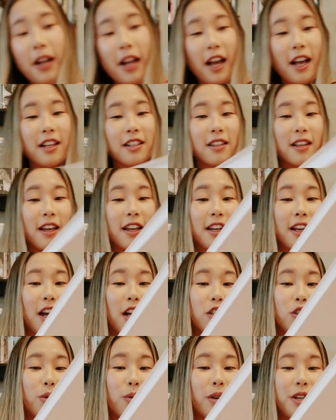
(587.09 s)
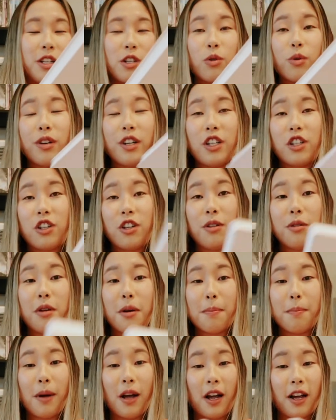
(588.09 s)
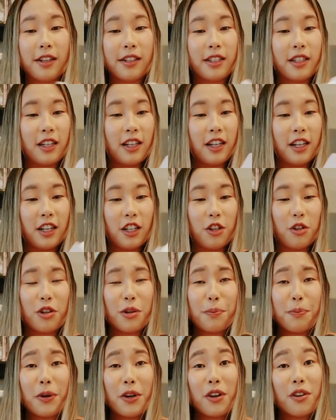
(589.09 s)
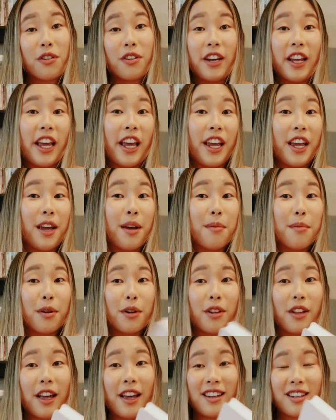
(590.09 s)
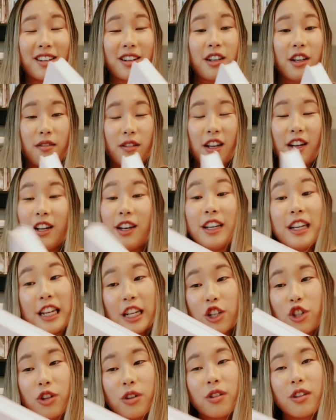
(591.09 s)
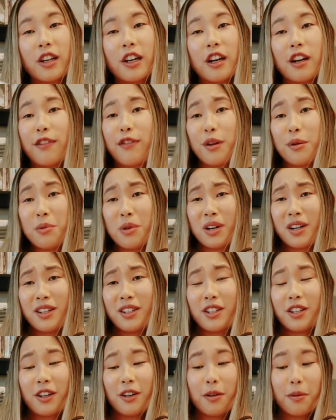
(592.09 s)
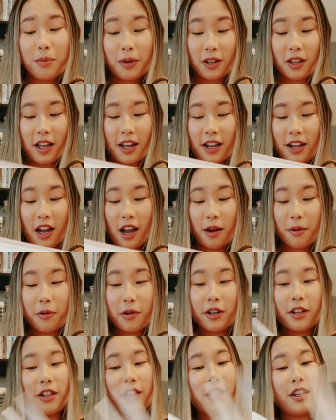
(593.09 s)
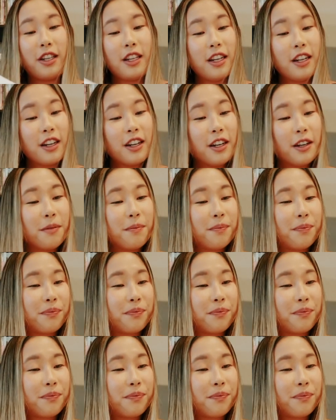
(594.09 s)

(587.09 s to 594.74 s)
it has like a 2022 embossed in it. You could put your name or like an initial there if you wanted to, but like I wanted the year.